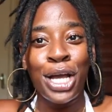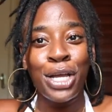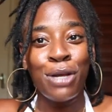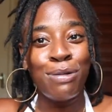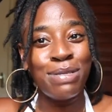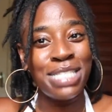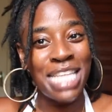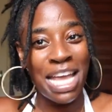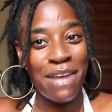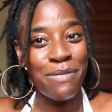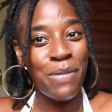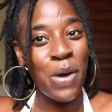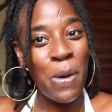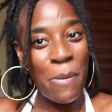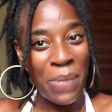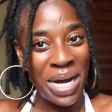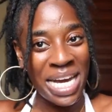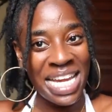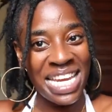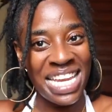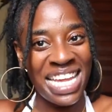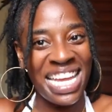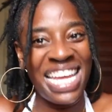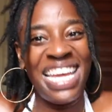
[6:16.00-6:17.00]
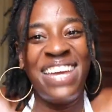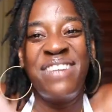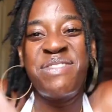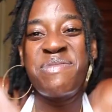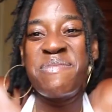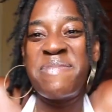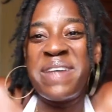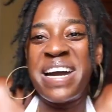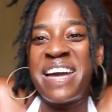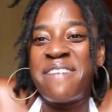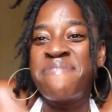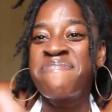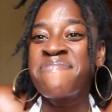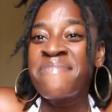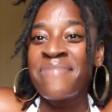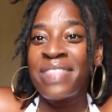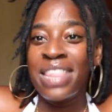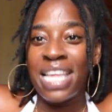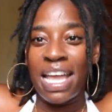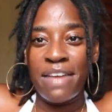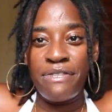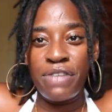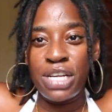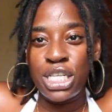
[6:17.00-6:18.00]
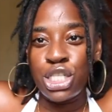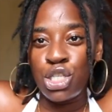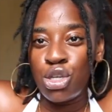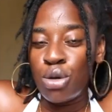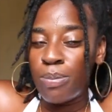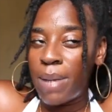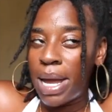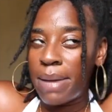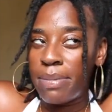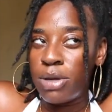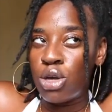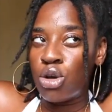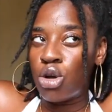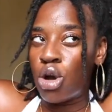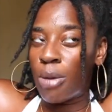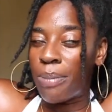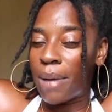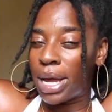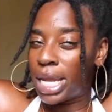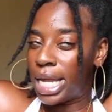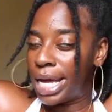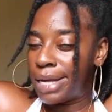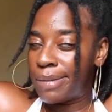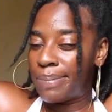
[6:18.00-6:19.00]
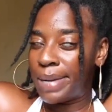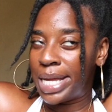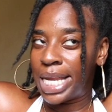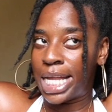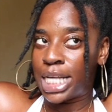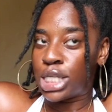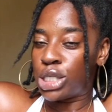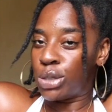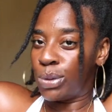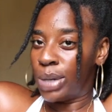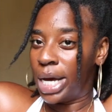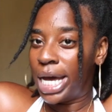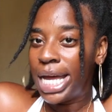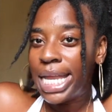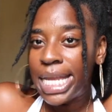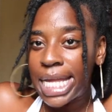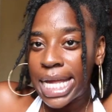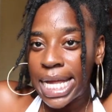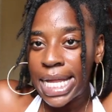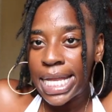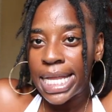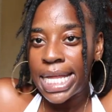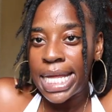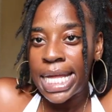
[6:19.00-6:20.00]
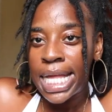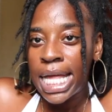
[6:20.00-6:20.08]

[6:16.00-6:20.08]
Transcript: You save more money. But if it's you, baby, you're gonna probably have to pay that 200.